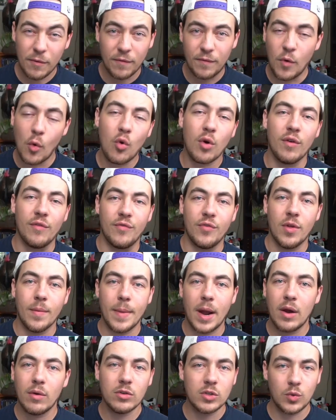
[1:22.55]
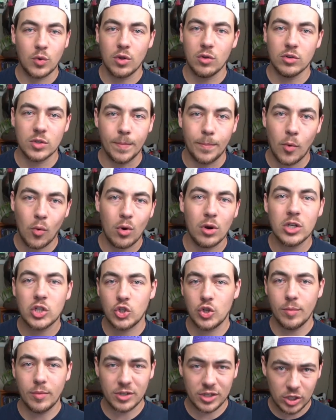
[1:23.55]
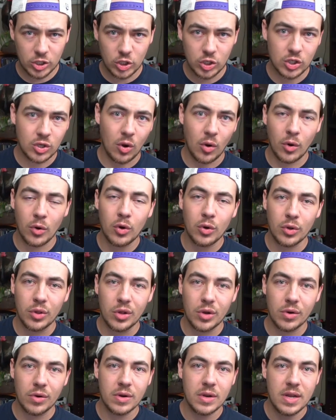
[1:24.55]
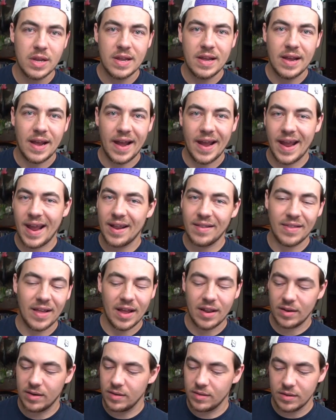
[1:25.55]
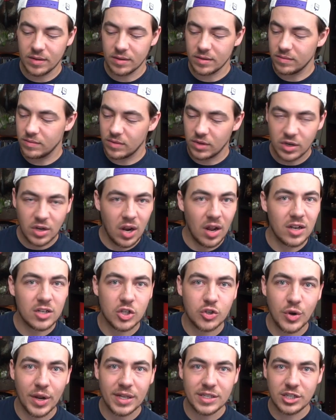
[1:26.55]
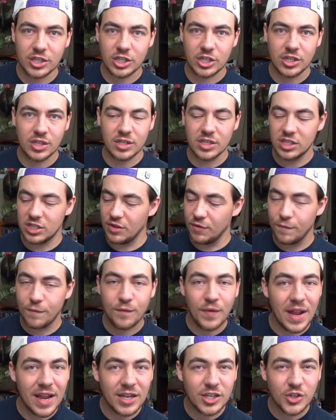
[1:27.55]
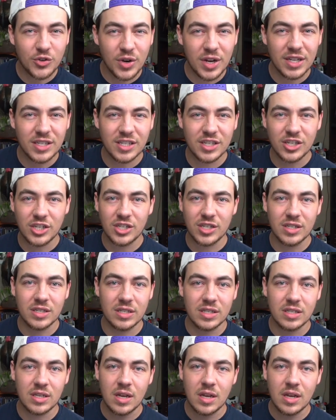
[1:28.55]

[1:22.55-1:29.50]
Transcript: four of them, I was one of those boring streamers that you saw earlier. I had that the, the cut transitions, the fade transitions.